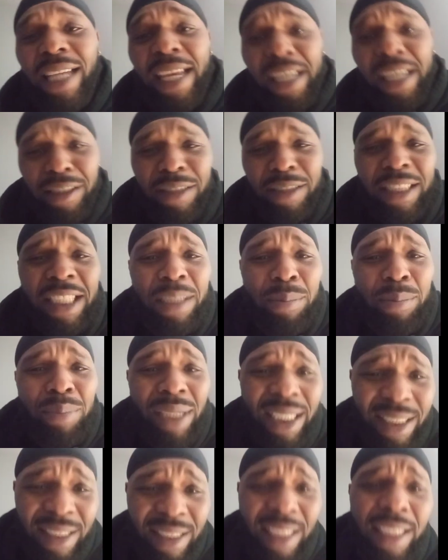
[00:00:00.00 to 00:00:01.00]
the L G
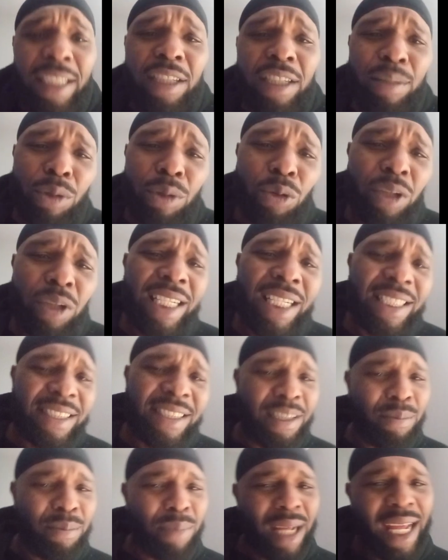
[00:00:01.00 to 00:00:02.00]
B T community is
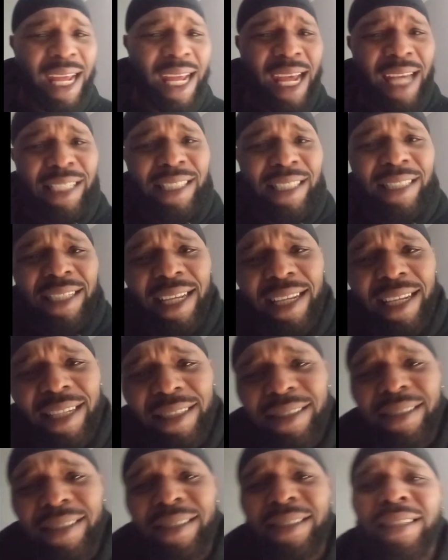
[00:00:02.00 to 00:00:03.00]
sitting behind a
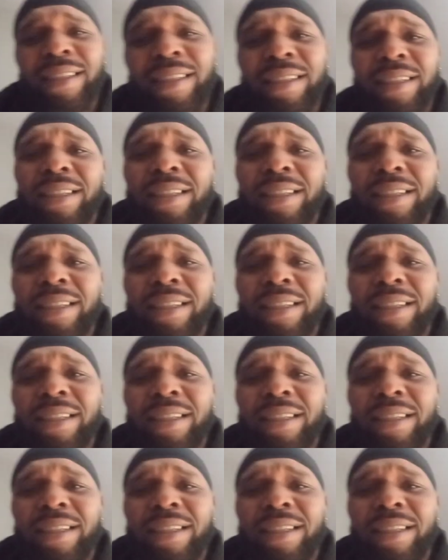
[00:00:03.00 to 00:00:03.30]
desk.